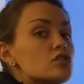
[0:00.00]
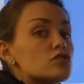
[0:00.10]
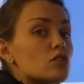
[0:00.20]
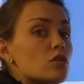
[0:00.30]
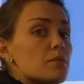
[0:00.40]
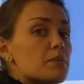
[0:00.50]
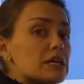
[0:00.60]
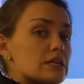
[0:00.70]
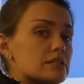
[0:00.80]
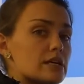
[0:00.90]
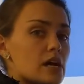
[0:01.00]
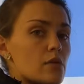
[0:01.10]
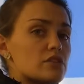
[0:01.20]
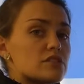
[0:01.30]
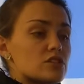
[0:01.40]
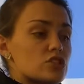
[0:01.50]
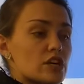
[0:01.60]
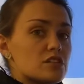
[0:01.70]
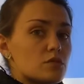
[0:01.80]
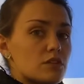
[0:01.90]
So the biggest thing I would
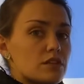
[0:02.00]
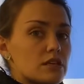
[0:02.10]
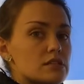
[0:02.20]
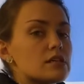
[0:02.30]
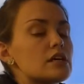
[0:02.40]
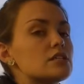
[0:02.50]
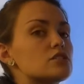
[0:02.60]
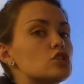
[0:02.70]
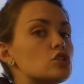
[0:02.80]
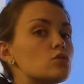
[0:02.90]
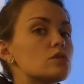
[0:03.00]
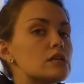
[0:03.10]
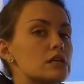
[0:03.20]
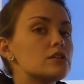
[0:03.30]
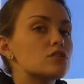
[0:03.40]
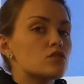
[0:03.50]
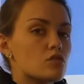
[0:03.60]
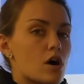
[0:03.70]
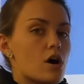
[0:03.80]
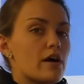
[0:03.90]
suggest with these is you need to
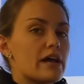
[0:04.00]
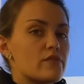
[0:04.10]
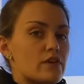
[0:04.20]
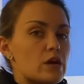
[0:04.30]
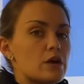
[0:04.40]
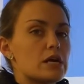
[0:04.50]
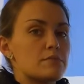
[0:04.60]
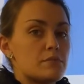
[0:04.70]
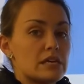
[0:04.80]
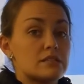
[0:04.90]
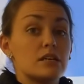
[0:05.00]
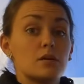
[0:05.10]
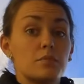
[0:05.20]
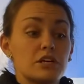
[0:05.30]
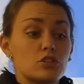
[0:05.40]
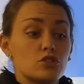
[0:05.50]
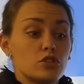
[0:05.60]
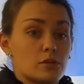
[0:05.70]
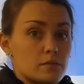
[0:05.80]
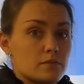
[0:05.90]
draw a very basic picture.